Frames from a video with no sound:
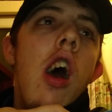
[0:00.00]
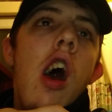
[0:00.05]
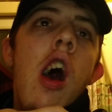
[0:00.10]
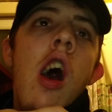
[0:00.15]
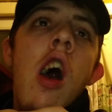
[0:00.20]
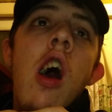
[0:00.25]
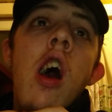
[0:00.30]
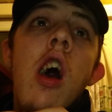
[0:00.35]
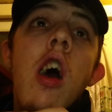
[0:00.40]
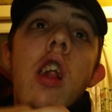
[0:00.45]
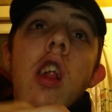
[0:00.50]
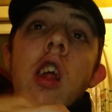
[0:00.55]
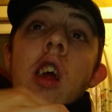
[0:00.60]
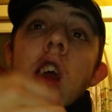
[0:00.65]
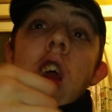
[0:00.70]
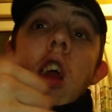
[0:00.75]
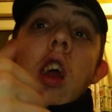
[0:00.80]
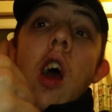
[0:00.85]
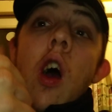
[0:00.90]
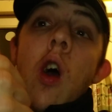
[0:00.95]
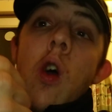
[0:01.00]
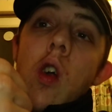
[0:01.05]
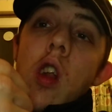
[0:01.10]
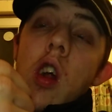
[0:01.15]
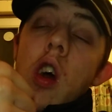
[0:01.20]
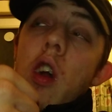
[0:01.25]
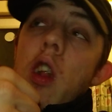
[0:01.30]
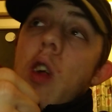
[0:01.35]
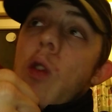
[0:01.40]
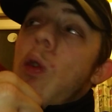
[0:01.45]
Uh, the
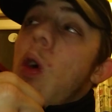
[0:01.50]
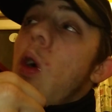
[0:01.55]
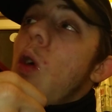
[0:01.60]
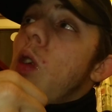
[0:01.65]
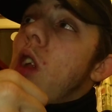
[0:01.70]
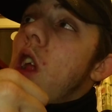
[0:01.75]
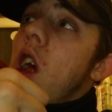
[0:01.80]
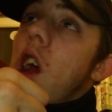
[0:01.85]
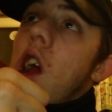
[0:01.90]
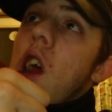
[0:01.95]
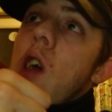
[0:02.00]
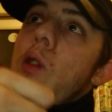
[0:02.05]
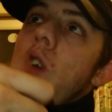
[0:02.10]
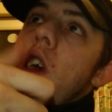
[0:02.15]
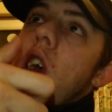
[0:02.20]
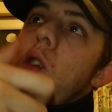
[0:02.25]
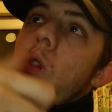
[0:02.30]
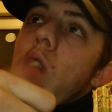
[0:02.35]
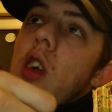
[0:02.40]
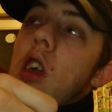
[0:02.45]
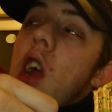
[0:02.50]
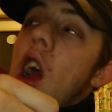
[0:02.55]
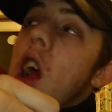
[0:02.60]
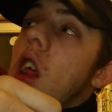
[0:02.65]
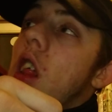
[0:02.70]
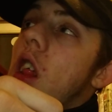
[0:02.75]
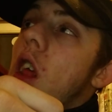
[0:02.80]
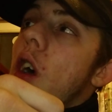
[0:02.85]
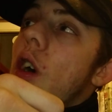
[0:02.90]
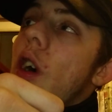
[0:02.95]
owner of the pub didn't give me
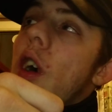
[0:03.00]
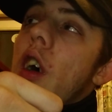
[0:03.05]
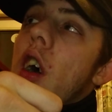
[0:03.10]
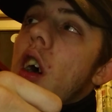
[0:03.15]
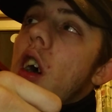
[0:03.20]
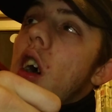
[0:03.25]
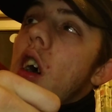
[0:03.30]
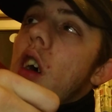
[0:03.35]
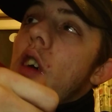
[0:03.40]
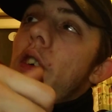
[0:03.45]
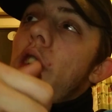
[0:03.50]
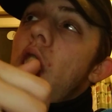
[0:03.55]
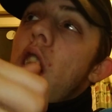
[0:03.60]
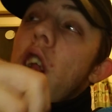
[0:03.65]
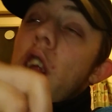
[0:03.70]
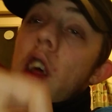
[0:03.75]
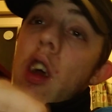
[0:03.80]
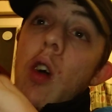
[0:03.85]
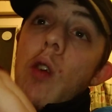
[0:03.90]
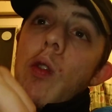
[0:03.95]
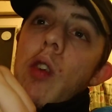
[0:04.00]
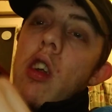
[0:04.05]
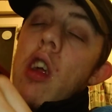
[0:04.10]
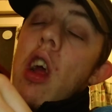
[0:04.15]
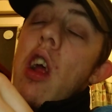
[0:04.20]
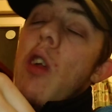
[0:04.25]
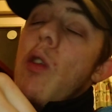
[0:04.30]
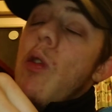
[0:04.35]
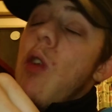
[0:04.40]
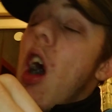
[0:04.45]
machine, so I, I finally got
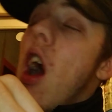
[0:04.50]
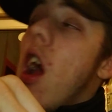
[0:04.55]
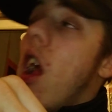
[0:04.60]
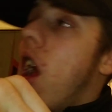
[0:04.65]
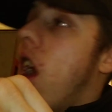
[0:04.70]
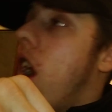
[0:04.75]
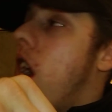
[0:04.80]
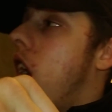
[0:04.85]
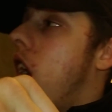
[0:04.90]
machines back.